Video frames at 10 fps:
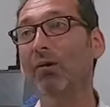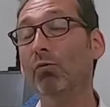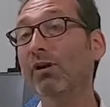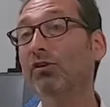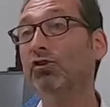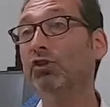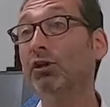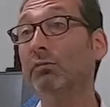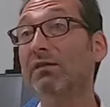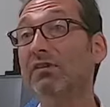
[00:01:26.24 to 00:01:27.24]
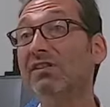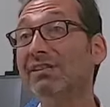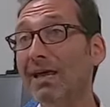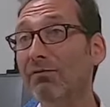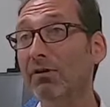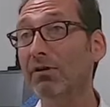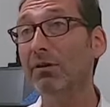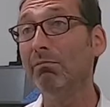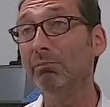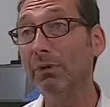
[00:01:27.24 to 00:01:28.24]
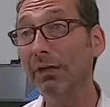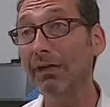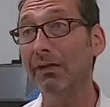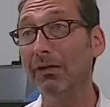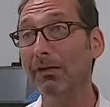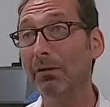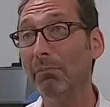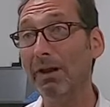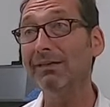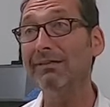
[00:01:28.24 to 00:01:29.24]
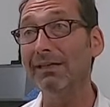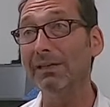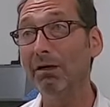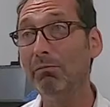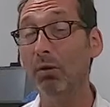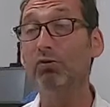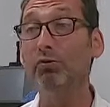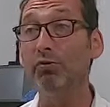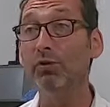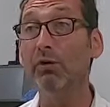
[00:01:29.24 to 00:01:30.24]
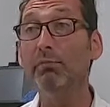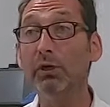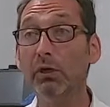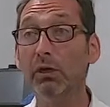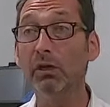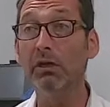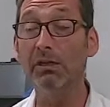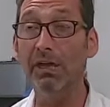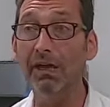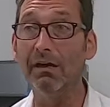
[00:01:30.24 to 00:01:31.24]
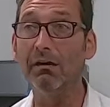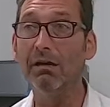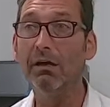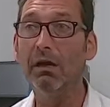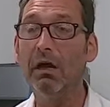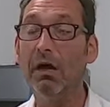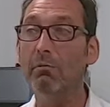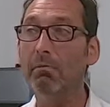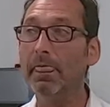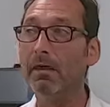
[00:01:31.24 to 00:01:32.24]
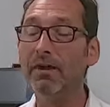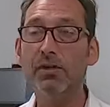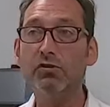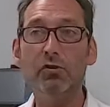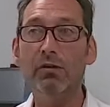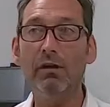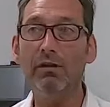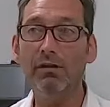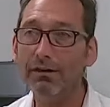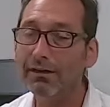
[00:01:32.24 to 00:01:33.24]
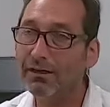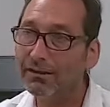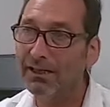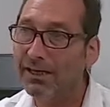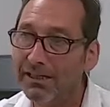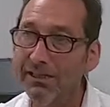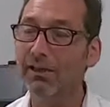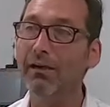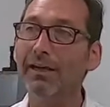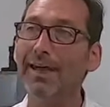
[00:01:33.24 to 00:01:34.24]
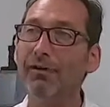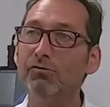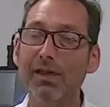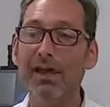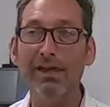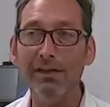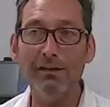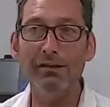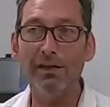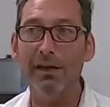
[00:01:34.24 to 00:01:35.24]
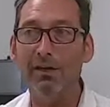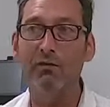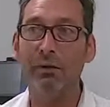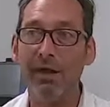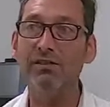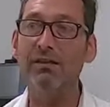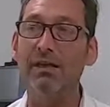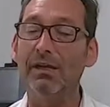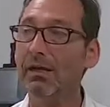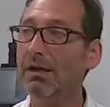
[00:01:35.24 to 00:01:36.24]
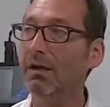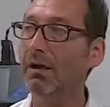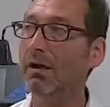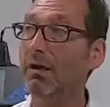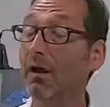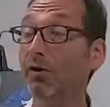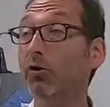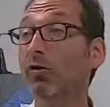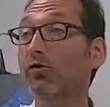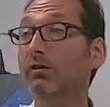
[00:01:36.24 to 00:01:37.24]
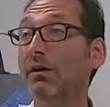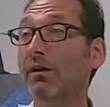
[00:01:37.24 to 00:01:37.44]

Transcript: we consume over 7 billion plastic bottles per year. That's not taking into account any other kind of plastic. And of course,